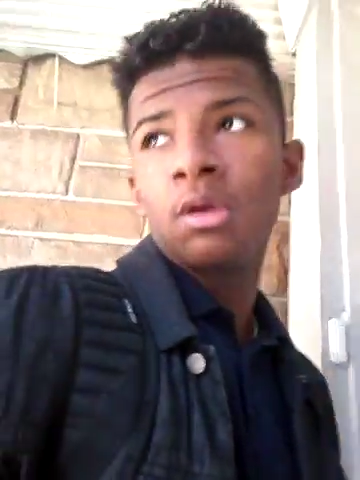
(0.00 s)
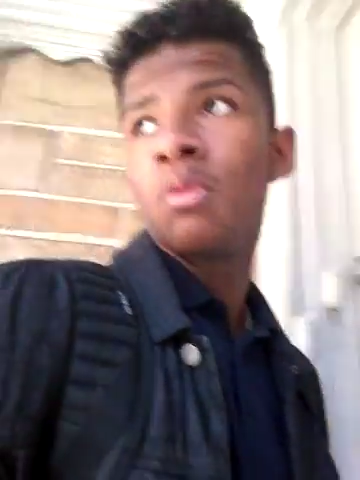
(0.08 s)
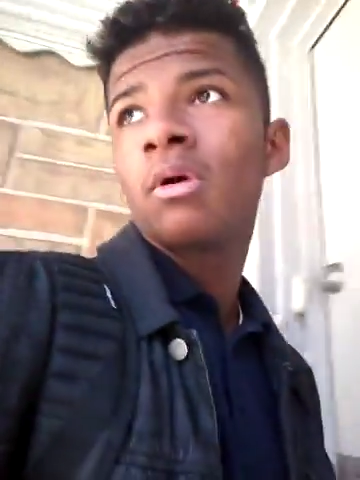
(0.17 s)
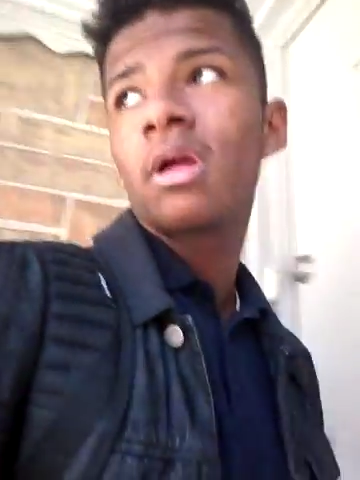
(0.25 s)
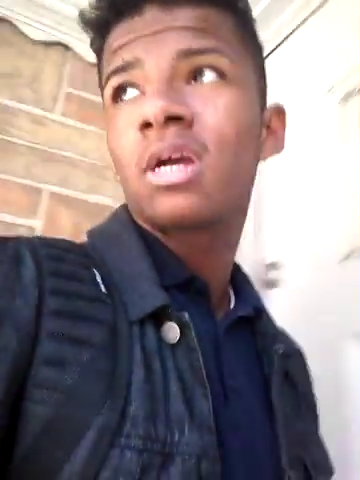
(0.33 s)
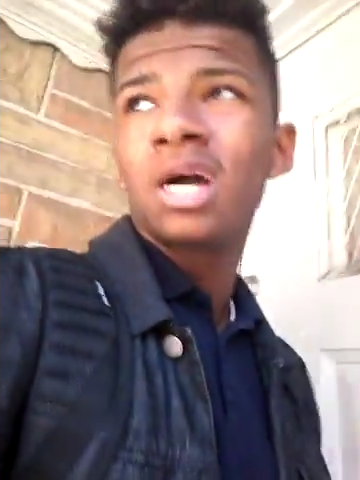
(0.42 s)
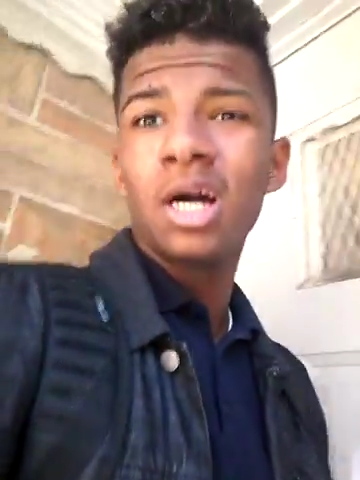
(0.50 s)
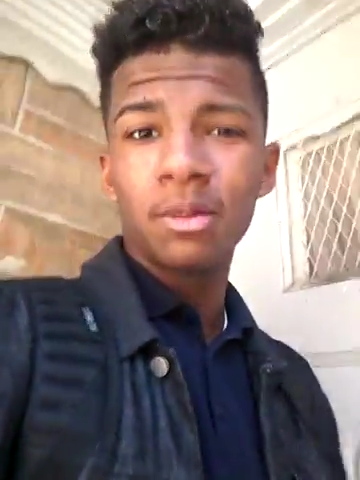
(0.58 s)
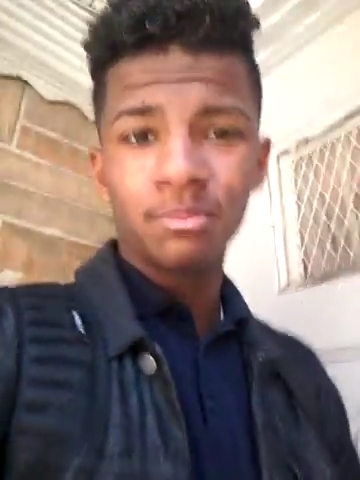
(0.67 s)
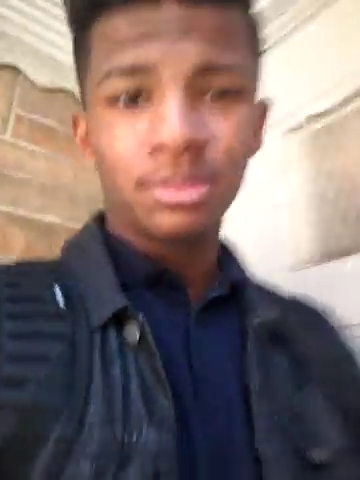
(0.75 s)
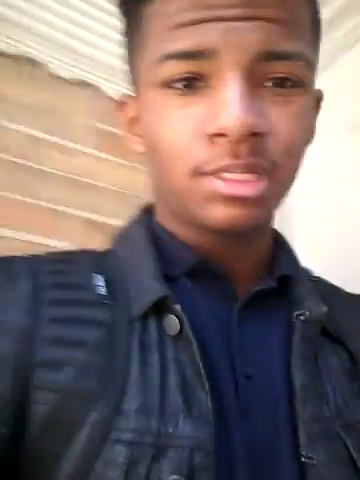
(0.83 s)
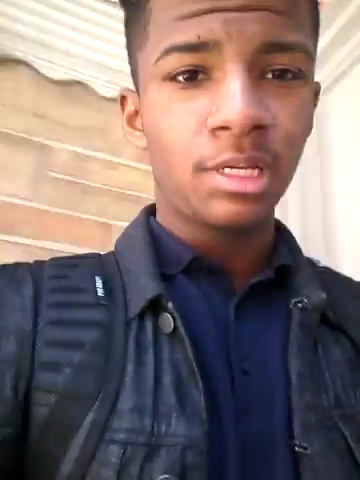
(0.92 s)
when it
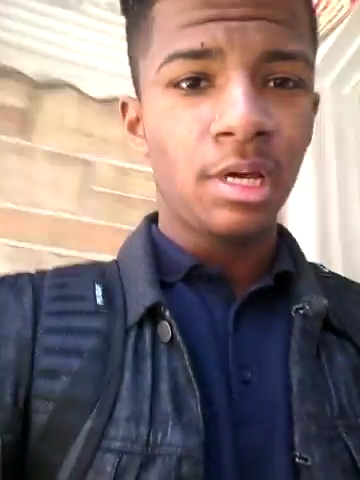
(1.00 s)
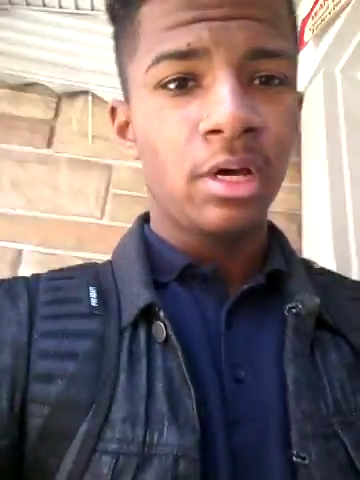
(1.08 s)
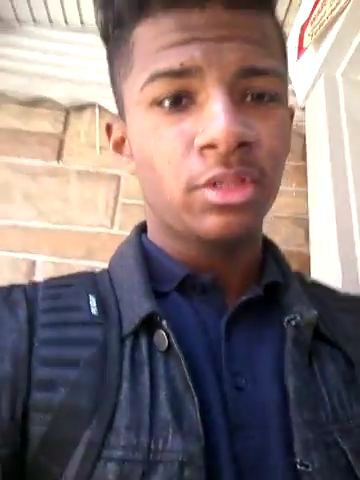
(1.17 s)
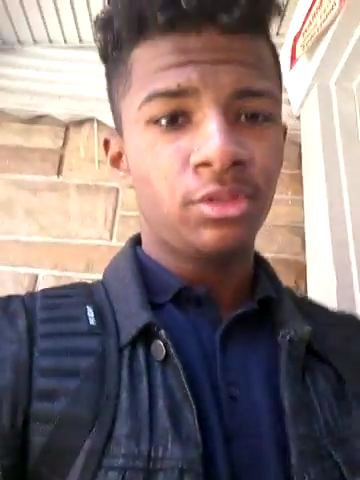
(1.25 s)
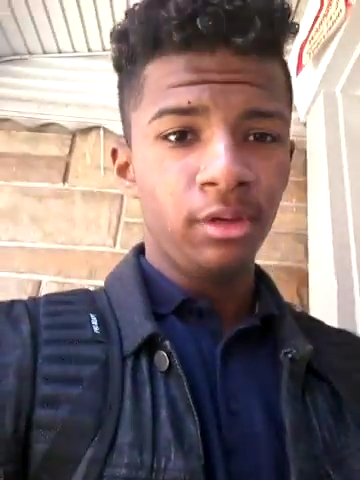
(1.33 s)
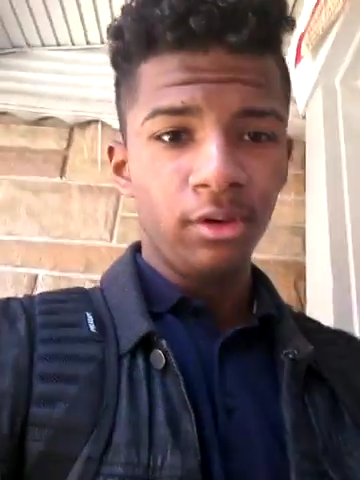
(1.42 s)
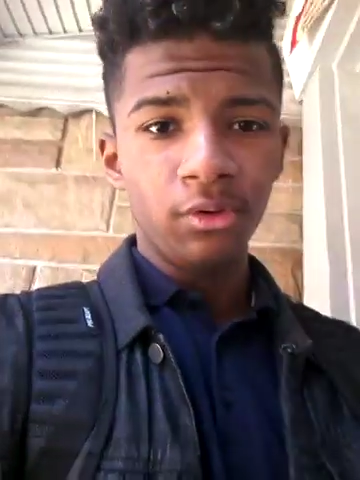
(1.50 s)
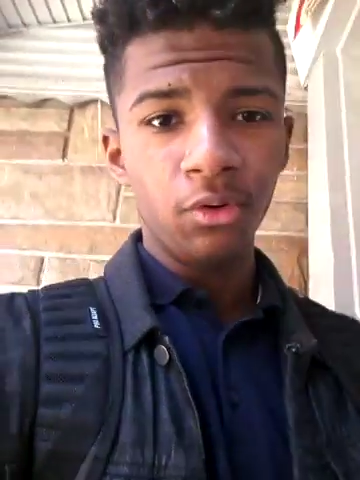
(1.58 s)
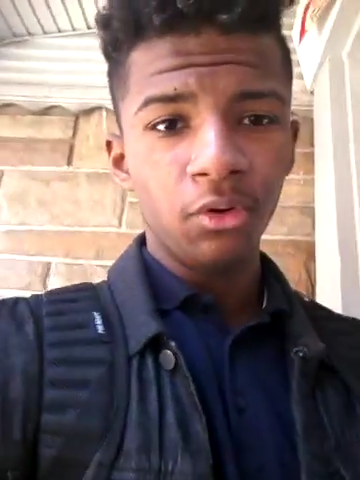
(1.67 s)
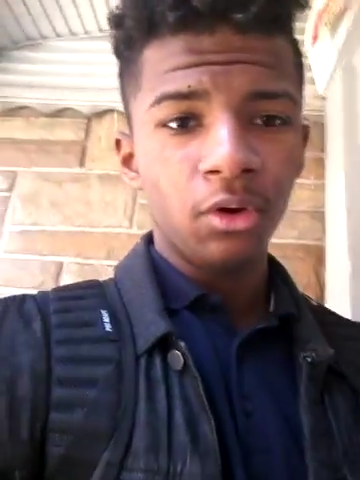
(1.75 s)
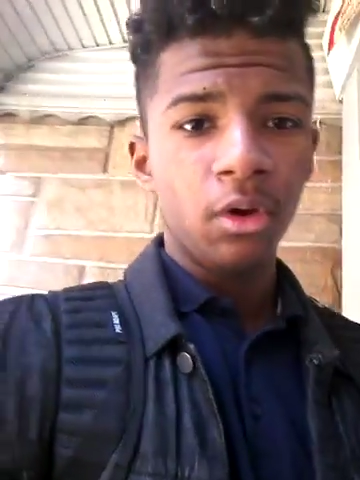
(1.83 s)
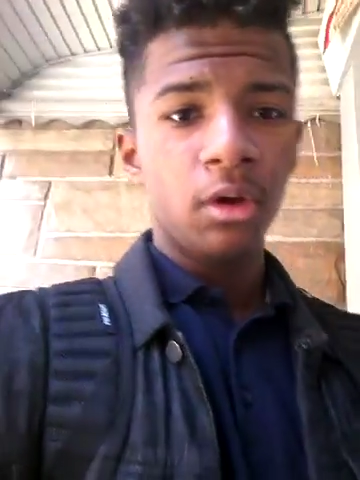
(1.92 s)
comes to
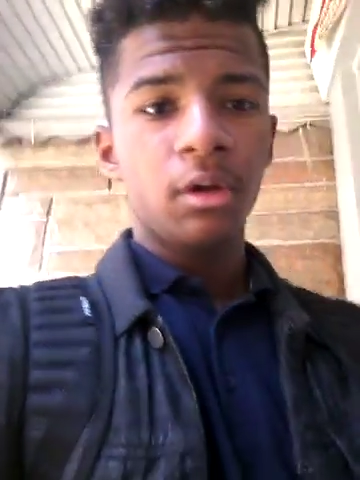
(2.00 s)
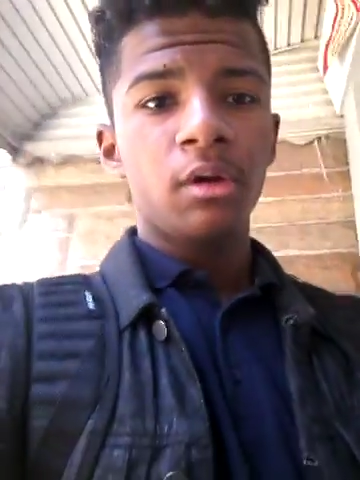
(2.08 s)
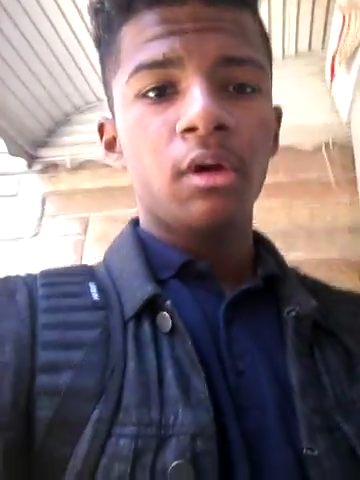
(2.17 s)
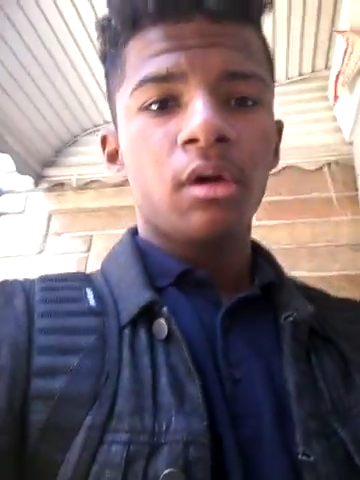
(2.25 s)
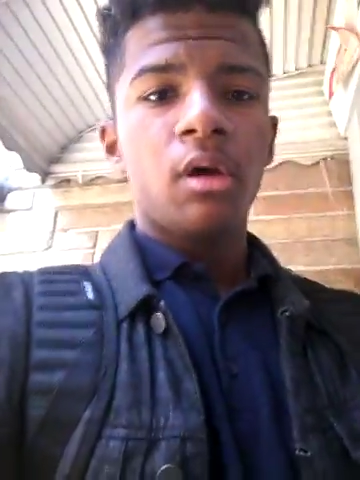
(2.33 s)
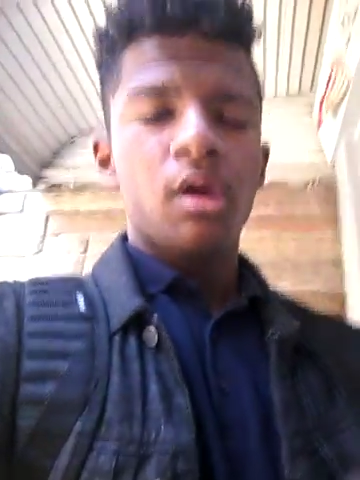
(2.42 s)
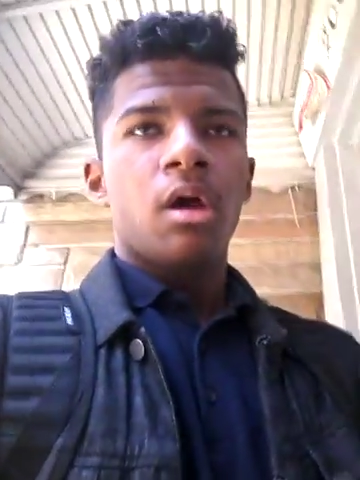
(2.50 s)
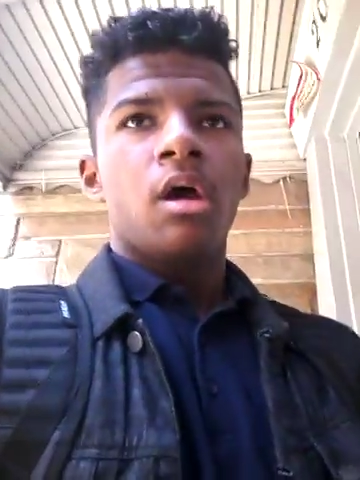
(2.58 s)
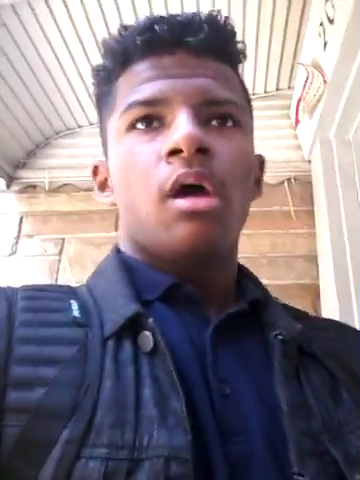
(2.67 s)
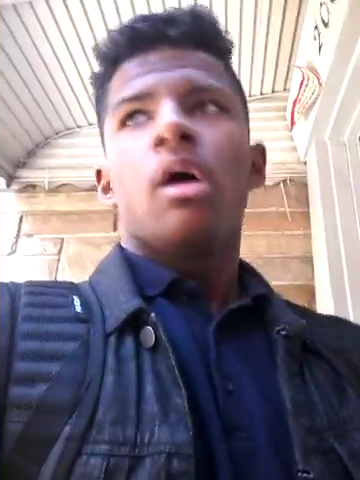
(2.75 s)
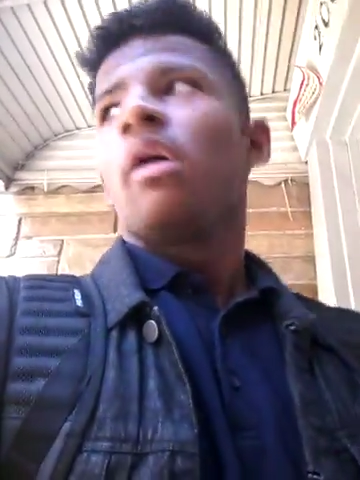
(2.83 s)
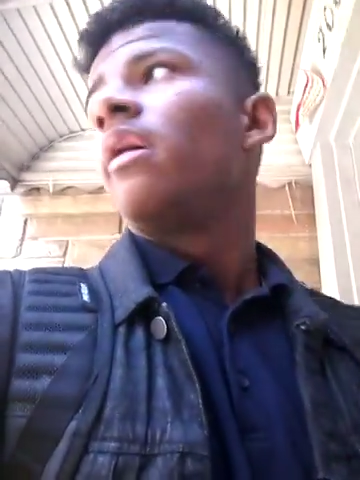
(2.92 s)

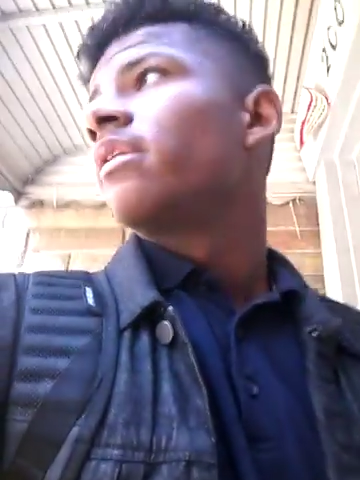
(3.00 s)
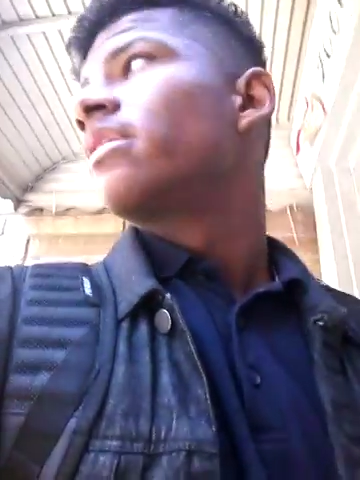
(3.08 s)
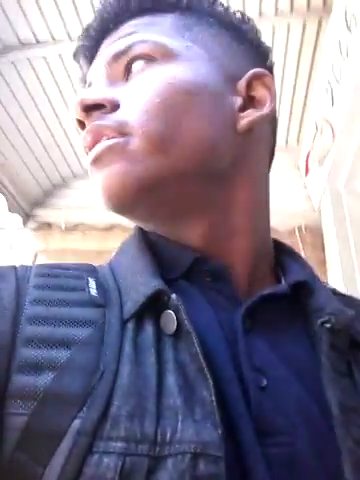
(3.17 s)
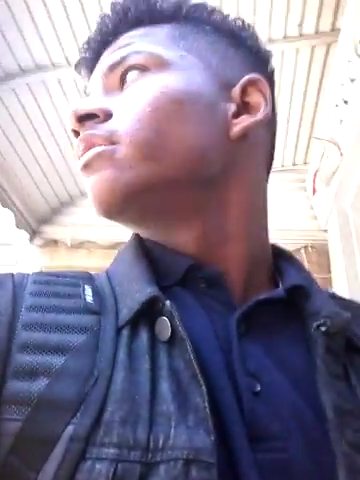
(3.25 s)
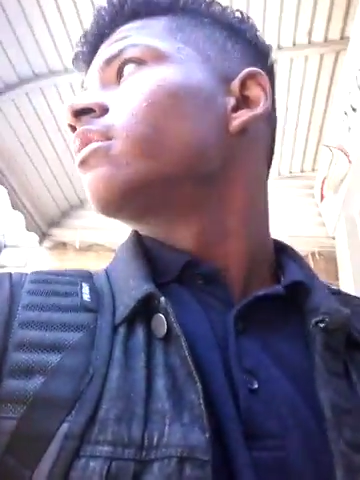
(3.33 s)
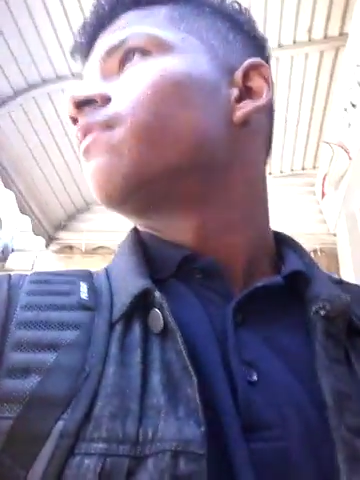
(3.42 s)
I'm getting a